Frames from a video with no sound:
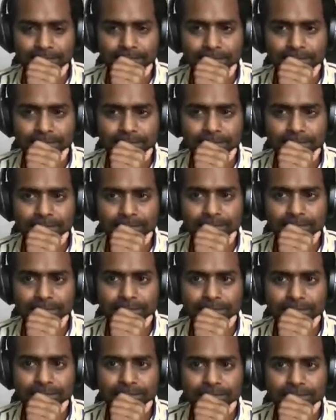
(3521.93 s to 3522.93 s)

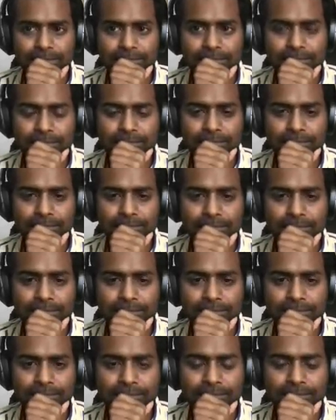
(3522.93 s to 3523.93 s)

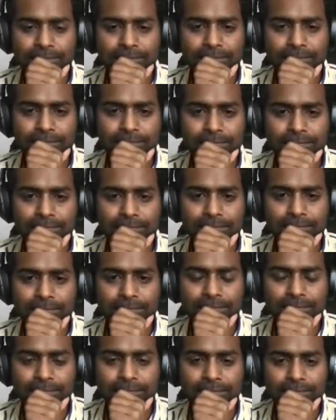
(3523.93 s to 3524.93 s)

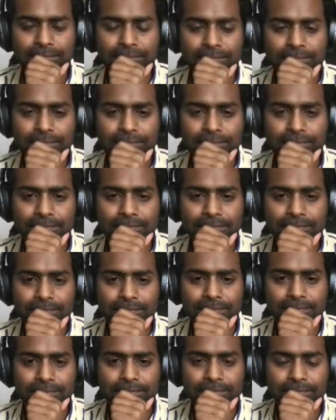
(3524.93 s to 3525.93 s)

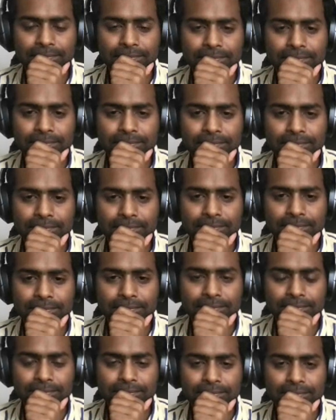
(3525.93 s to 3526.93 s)

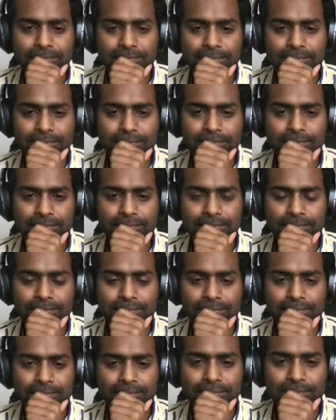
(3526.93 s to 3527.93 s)

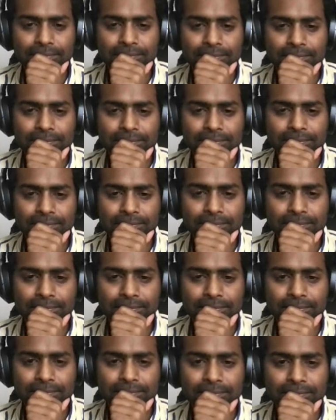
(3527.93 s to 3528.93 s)
(silent)